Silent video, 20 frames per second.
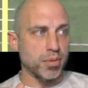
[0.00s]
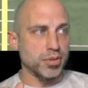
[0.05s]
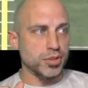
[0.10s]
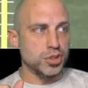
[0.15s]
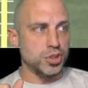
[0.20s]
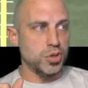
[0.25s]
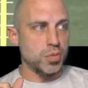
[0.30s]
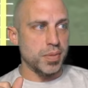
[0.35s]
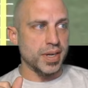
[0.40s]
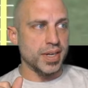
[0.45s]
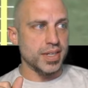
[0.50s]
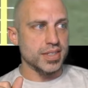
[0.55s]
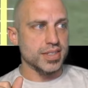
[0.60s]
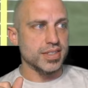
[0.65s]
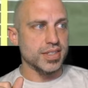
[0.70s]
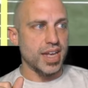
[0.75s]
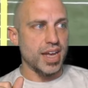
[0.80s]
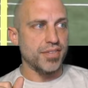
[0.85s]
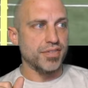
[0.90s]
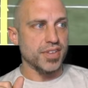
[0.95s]
2 minutes
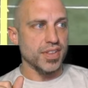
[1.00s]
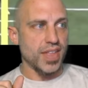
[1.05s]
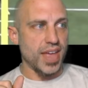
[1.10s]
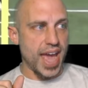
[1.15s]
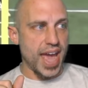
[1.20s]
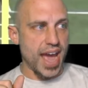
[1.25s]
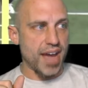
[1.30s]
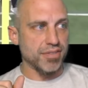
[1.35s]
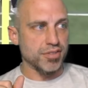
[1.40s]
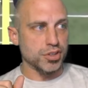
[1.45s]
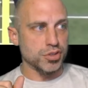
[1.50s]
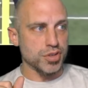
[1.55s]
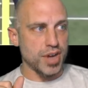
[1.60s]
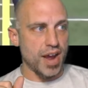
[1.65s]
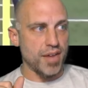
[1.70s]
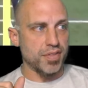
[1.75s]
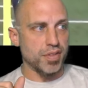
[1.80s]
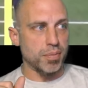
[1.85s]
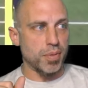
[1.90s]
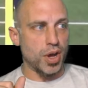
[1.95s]
left and they have to drive
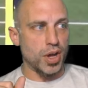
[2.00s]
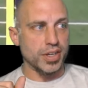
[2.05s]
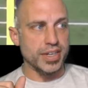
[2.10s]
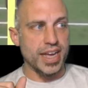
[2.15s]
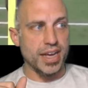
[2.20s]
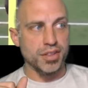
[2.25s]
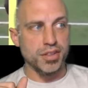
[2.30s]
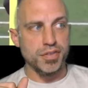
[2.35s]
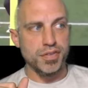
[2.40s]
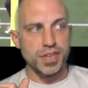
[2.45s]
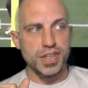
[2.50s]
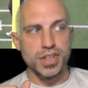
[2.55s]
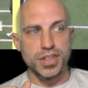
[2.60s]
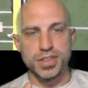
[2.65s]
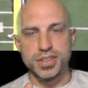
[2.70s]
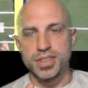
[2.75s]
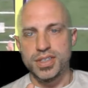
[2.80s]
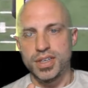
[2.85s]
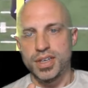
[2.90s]
the ball down the field.